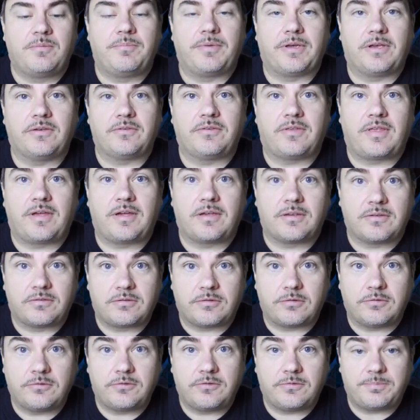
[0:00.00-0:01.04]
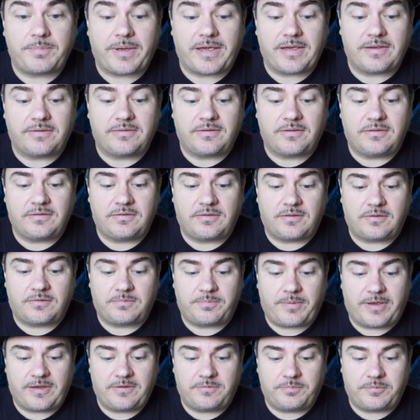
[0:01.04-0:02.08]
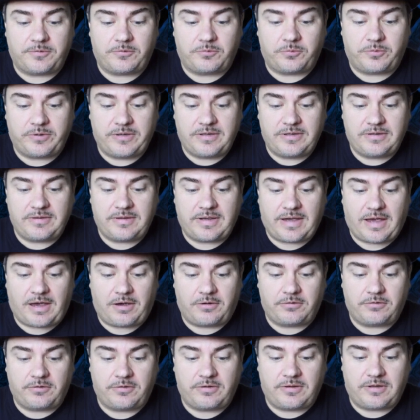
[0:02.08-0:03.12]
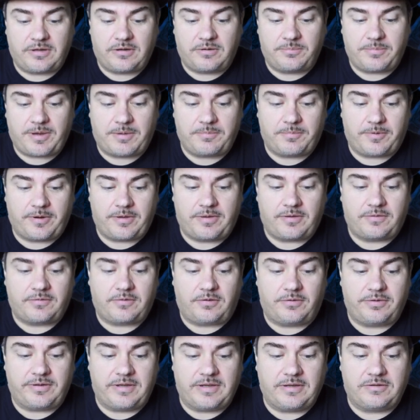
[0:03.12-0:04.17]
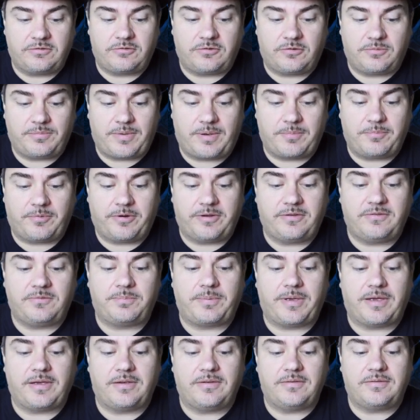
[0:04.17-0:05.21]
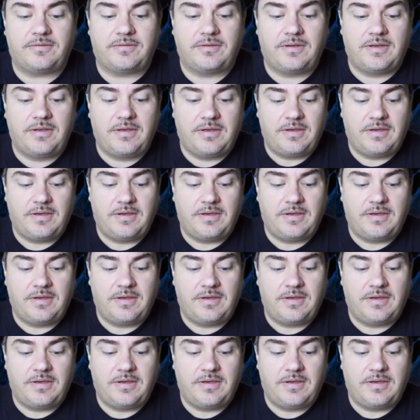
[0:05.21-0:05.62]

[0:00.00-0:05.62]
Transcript: Because of that, it has two spaces. The space between the outer and the inner membrane is called the intermembrane space.